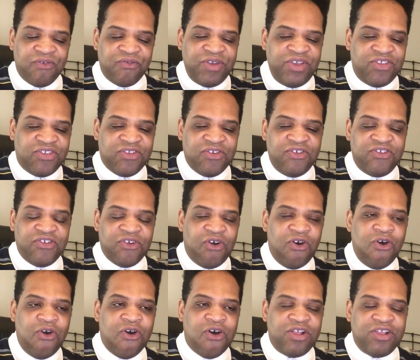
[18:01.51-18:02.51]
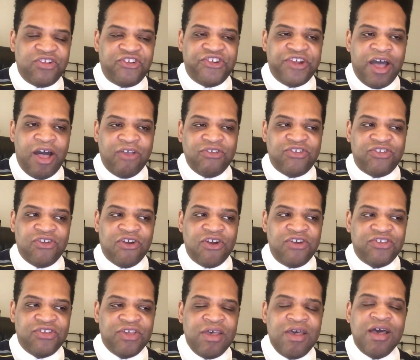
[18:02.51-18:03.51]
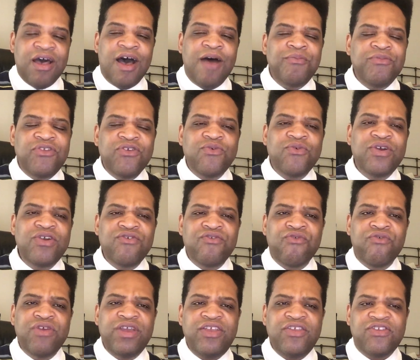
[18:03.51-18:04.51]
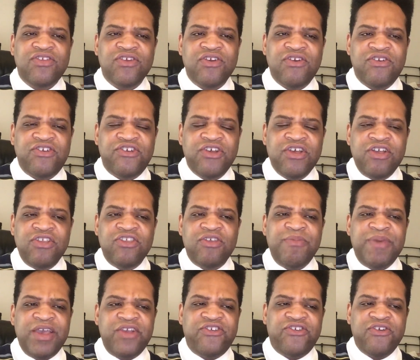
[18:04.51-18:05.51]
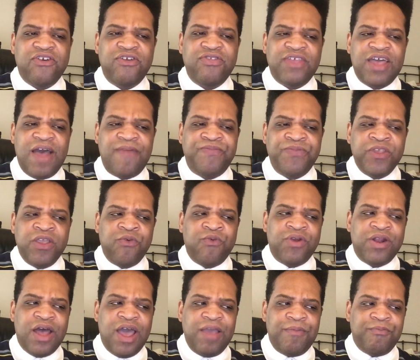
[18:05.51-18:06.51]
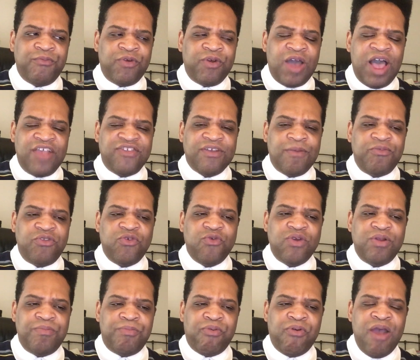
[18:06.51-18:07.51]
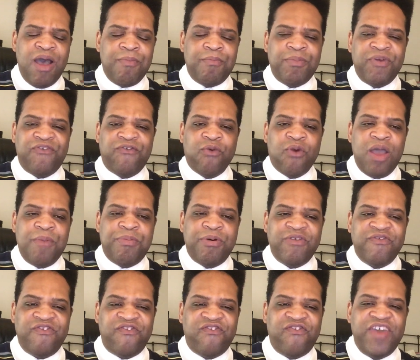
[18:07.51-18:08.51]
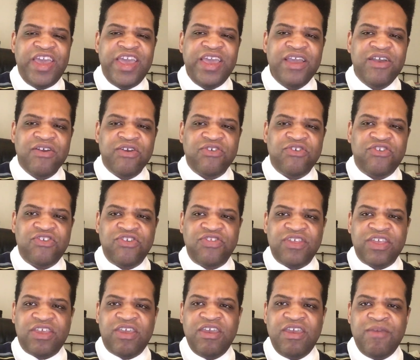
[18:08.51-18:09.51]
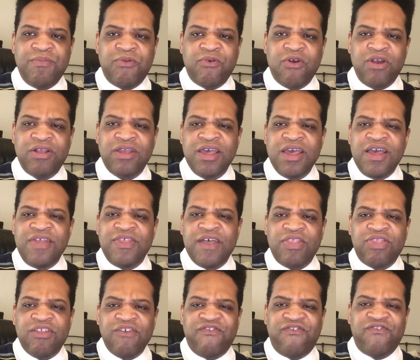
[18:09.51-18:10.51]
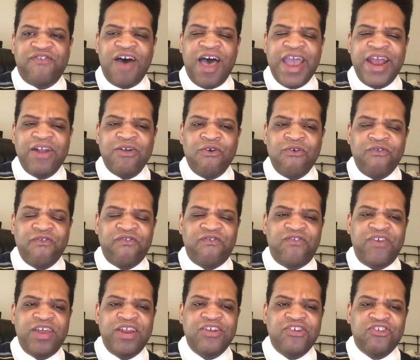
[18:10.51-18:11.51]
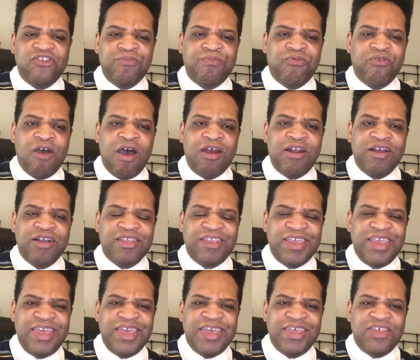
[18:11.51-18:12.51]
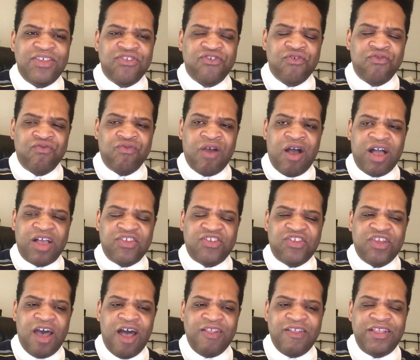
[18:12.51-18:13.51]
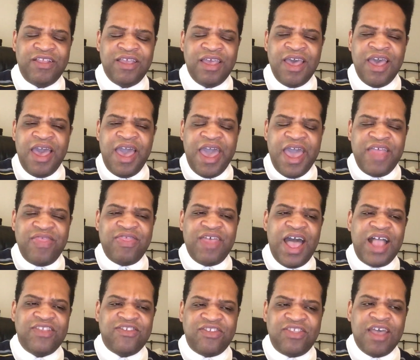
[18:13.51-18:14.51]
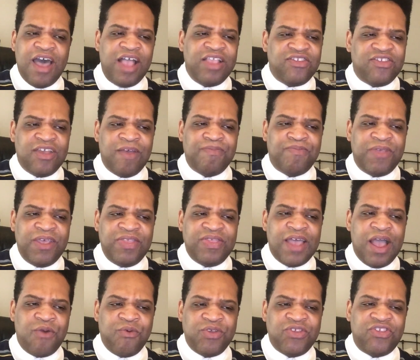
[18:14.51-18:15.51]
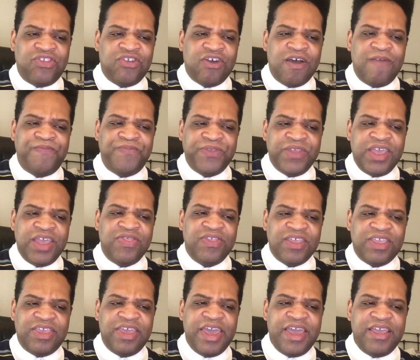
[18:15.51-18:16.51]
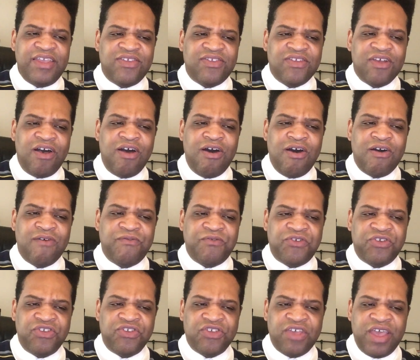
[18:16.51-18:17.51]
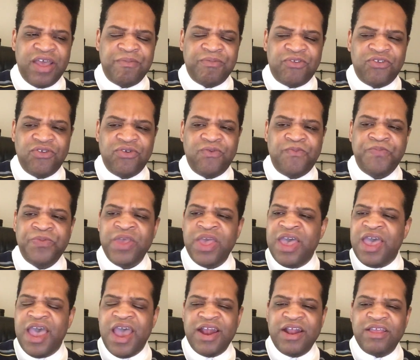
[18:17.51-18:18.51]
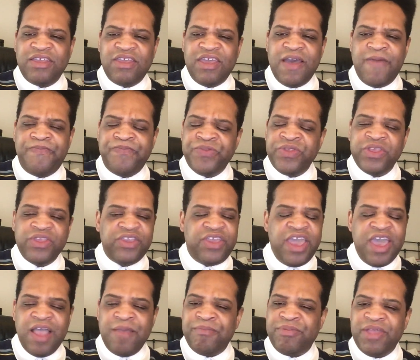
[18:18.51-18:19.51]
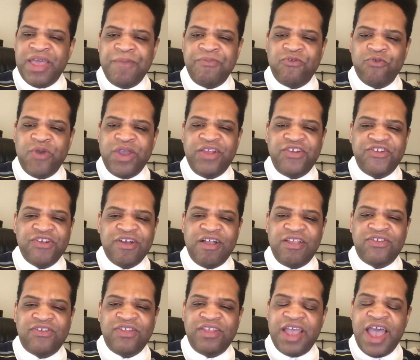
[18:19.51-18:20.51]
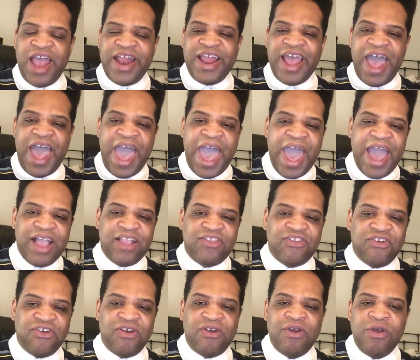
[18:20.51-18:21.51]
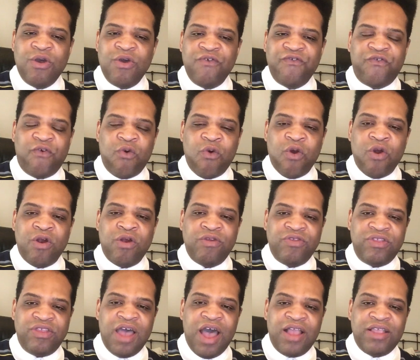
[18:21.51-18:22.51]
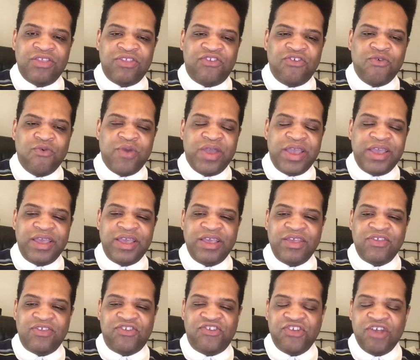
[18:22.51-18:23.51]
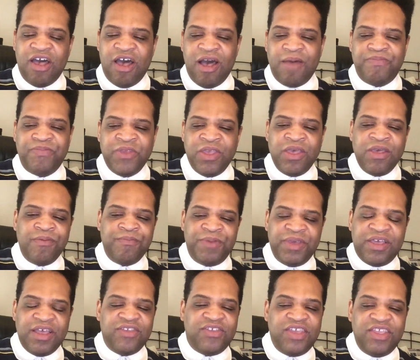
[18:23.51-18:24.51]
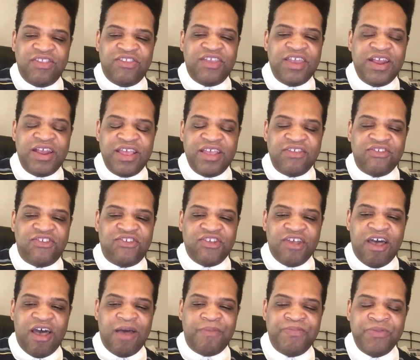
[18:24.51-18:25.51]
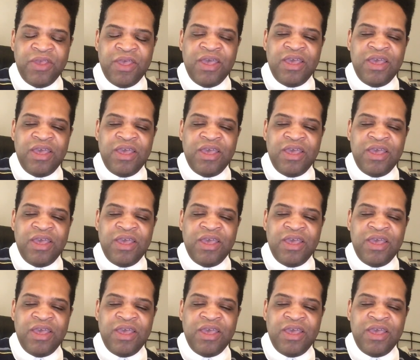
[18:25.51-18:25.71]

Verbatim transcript: research on child stars. I'm doing research to make sure that when I, as I'm doing prep before I put fingers to the keyboard, that the final finished product is rock solid. And that's not something that was done in the case of Shazam 2. And again, can't blame Dwayne Johnson, an actor, for not doing his job because he did his job